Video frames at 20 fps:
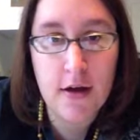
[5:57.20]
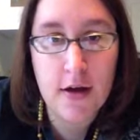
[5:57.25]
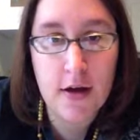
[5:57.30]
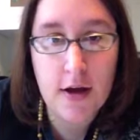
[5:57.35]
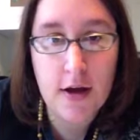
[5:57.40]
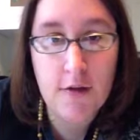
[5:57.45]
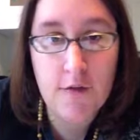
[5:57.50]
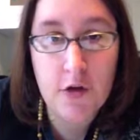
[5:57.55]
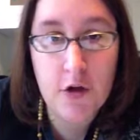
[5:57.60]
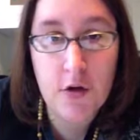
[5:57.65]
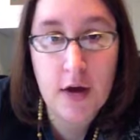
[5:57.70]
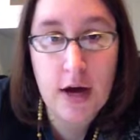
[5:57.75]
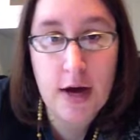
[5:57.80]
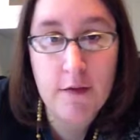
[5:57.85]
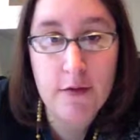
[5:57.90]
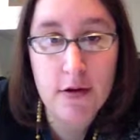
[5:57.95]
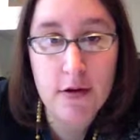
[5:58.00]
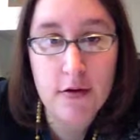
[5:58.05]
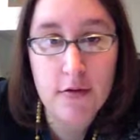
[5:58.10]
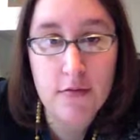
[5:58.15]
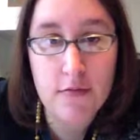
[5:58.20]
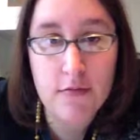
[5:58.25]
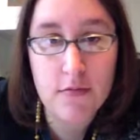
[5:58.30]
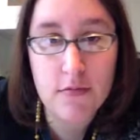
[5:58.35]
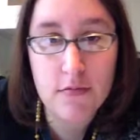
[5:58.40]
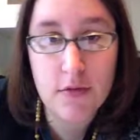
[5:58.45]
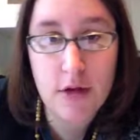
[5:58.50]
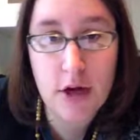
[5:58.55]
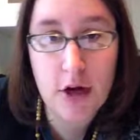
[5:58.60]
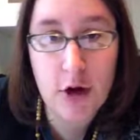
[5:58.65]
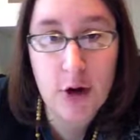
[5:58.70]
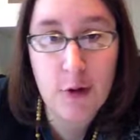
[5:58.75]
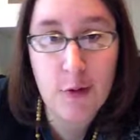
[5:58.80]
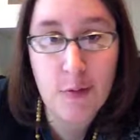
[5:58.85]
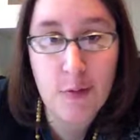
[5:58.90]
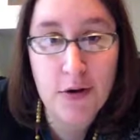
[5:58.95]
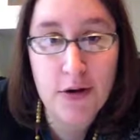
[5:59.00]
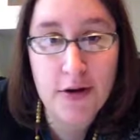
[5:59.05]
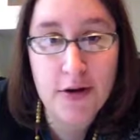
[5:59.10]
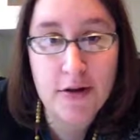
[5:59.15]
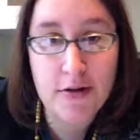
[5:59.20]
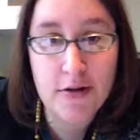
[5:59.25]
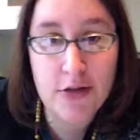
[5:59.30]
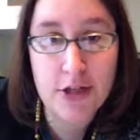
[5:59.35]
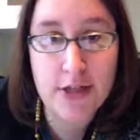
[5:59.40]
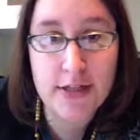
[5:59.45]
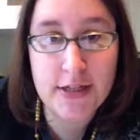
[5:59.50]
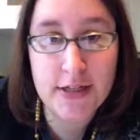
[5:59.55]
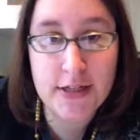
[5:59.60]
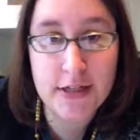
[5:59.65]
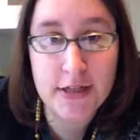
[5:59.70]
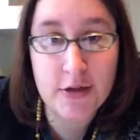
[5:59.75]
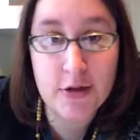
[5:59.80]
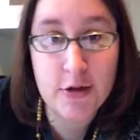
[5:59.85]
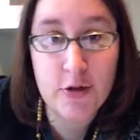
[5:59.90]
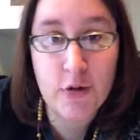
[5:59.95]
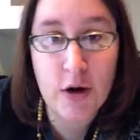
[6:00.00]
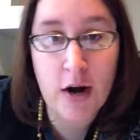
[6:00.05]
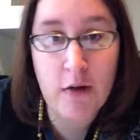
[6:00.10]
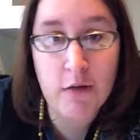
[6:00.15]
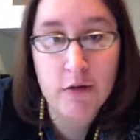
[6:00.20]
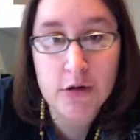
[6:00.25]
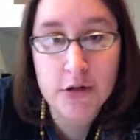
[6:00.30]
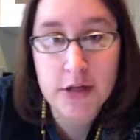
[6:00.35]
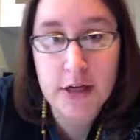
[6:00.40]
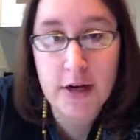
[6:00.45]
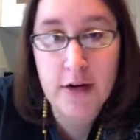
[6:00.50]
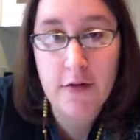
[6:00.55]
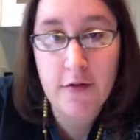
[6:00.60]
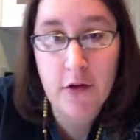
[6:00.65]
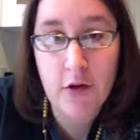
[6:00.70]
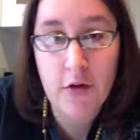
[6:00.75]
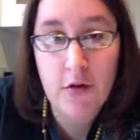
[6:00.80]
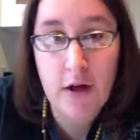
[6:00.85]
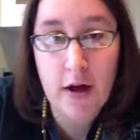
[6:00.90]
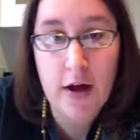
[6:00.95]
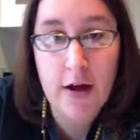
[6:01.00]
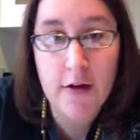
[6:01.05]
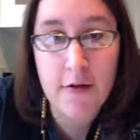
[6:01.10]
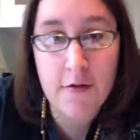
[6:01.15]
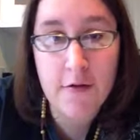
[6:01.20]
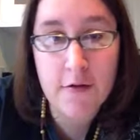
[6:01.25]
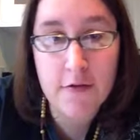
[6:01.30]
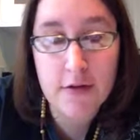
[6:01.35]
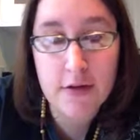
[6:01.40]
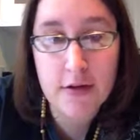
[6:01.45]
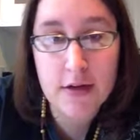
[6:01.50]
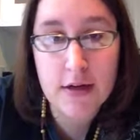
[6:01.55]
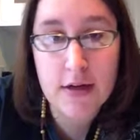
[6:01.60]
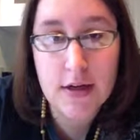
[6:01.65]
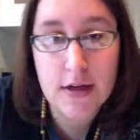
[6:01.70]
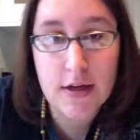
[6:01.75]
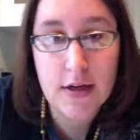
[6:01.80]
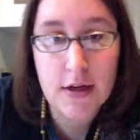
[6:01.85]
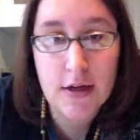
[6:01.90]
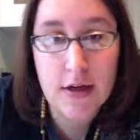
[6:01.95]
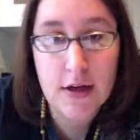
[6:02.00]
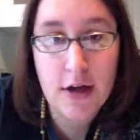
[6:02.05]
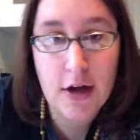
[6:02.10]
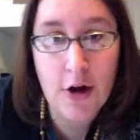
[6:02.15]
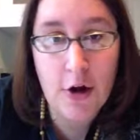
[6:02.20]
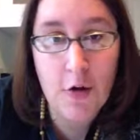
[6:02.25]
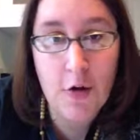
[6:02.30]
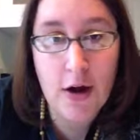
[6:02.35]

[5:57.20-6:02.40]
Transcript: if you haven't, you know, put Jesus in the driver's seat of your life, you know,